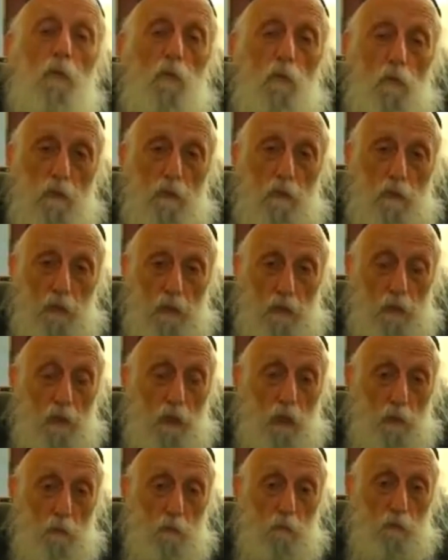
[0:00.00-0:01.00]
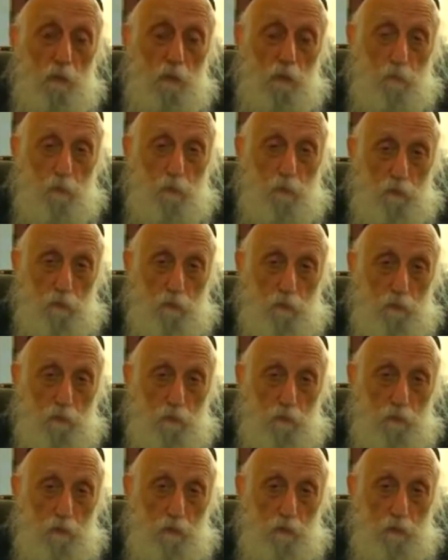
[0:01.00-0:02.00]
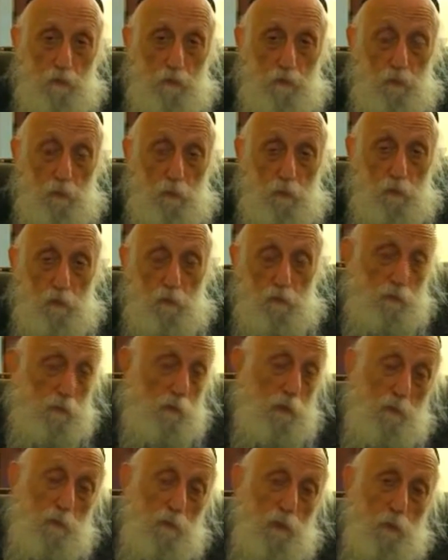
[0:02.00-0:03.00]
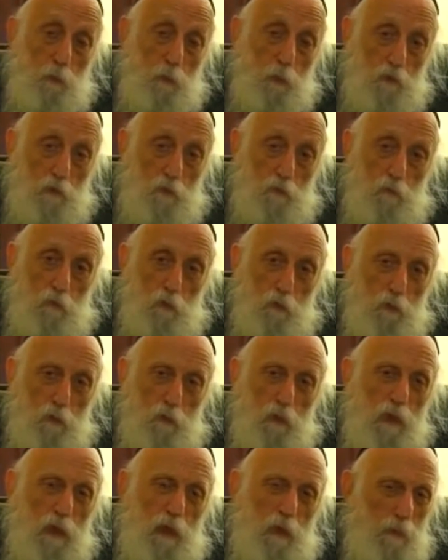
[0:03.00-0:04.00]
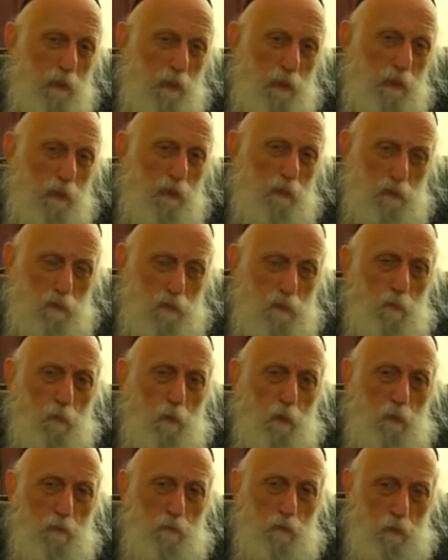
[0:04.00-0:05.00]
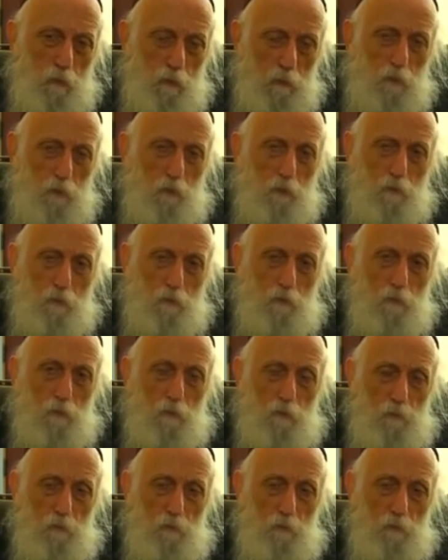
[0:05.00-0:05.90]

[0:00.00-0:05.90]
certainly can aggravate a person's low self-esteem and depress it further, but it isn't the primary cause.